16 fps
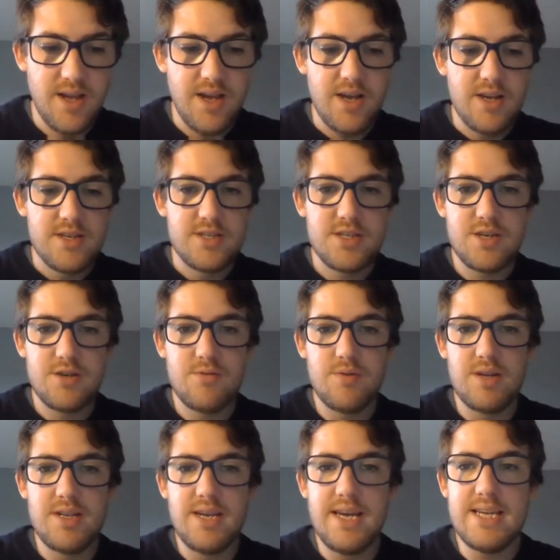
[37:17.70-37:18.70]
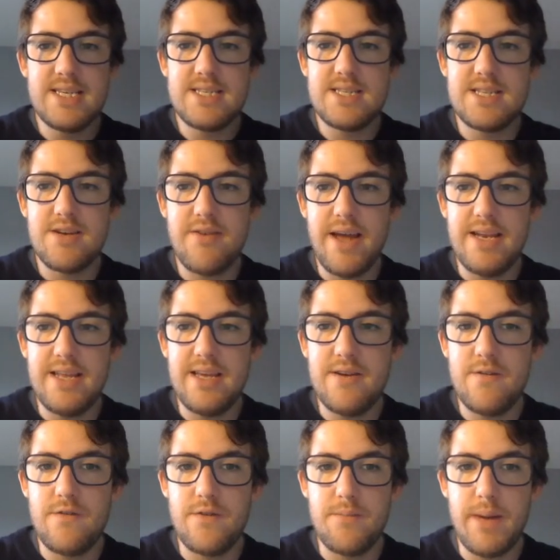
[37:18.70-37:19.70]
So is there any
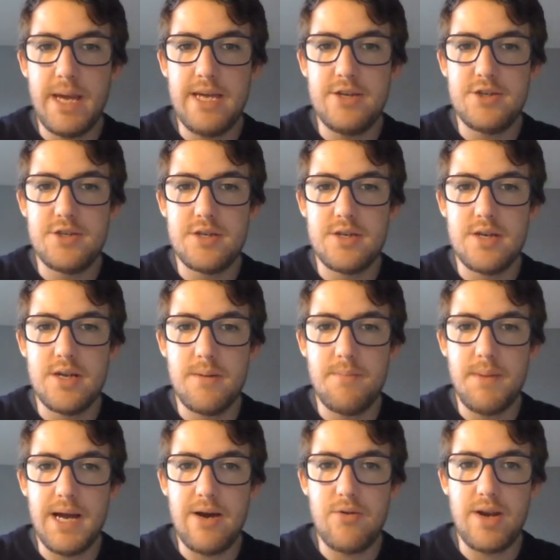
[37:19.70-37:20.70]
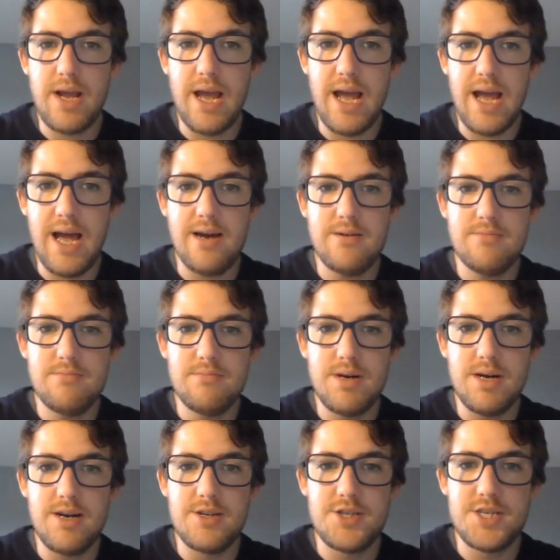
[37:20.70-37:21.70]
information about how
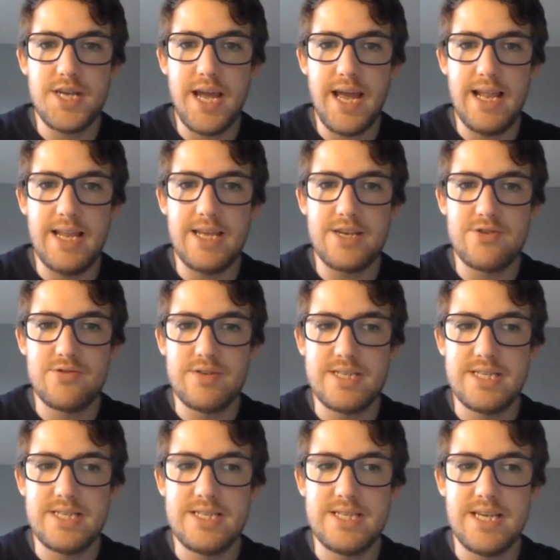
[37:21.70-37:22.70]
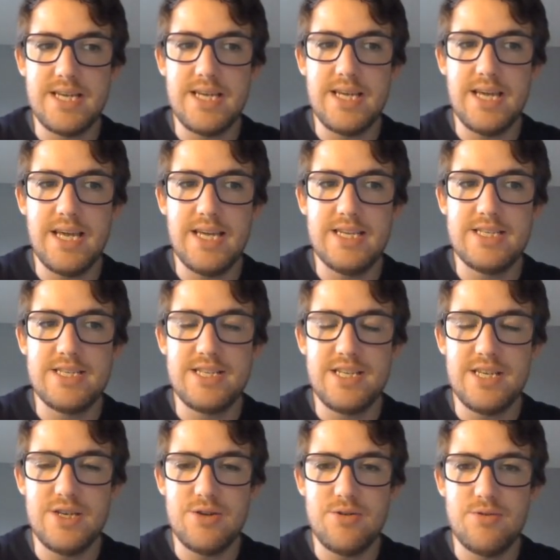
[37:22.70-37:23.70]
much electricity is
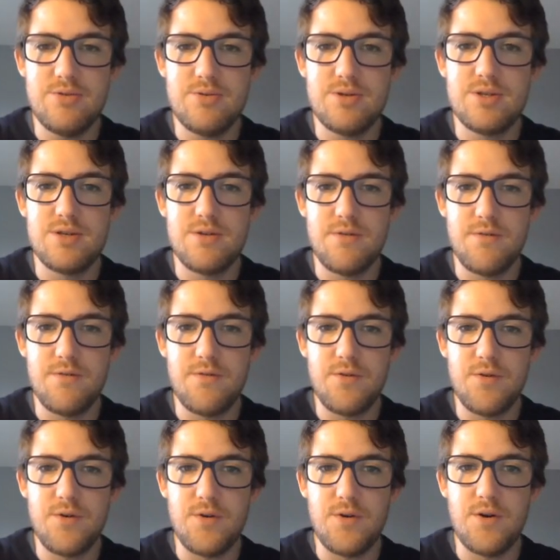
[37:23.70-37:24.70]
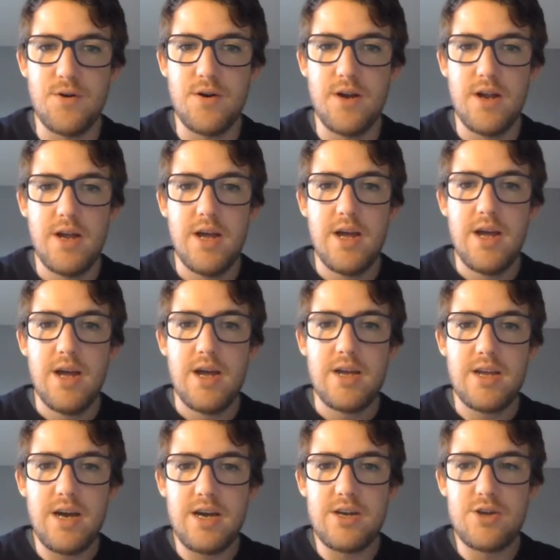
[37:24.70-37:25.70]
used for
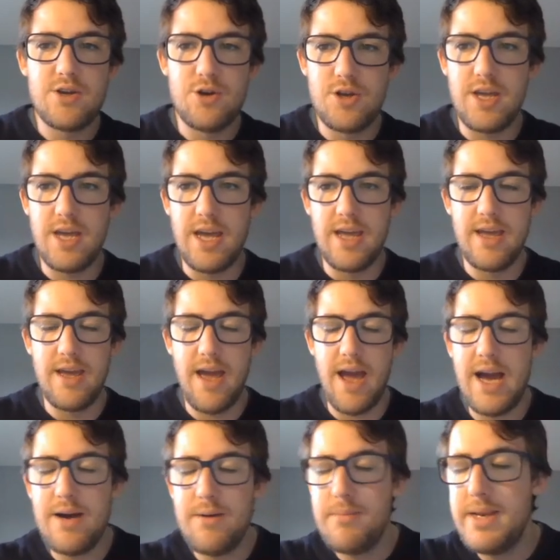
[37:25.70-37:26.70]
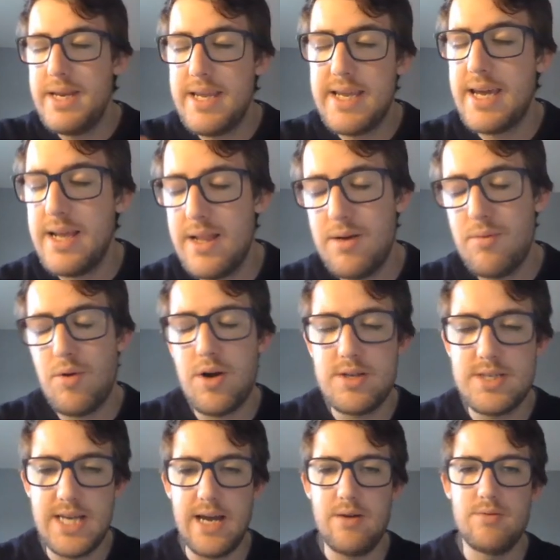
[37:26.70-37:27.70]
cooking? How many
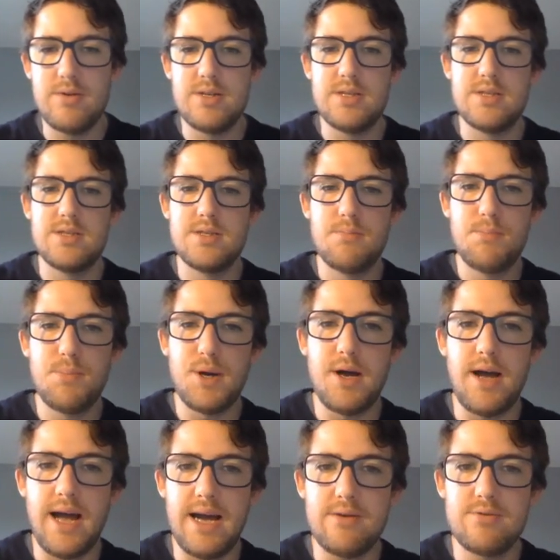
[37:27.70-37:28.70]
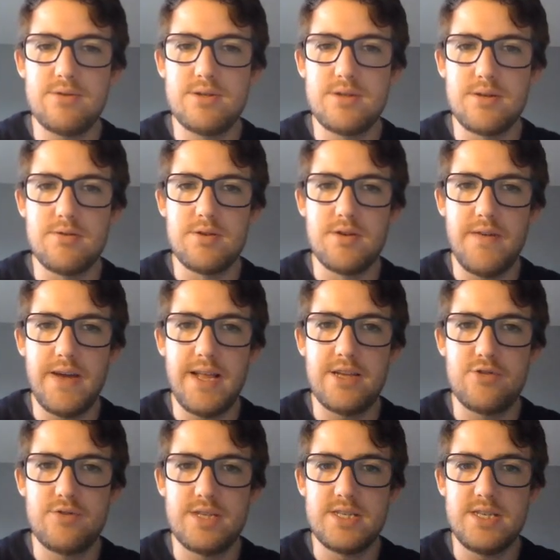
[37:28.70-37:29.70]
kilowatt hours per household of
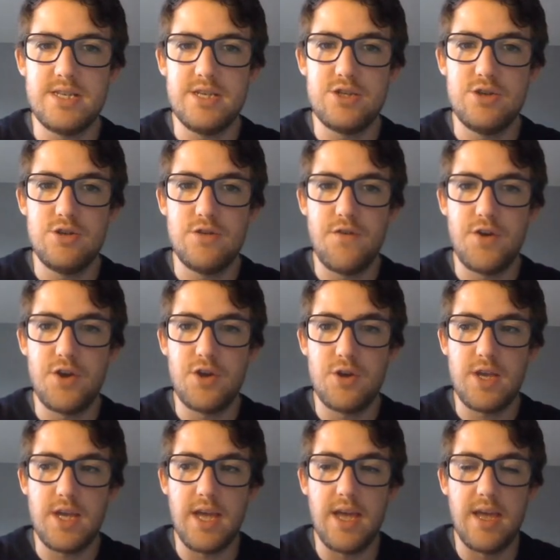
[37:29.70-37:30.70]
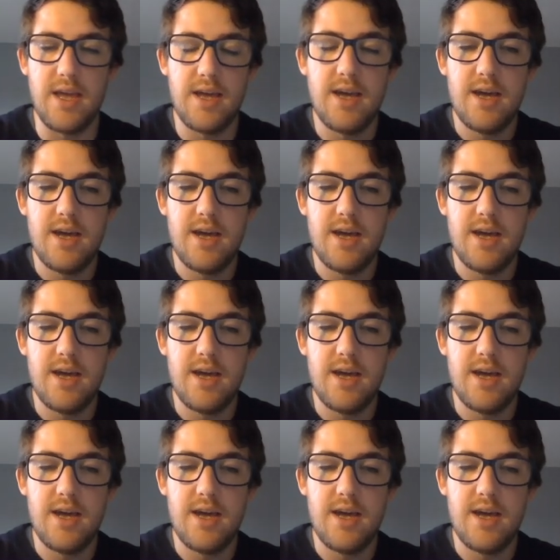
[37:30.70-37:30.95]
electricity is used for cooking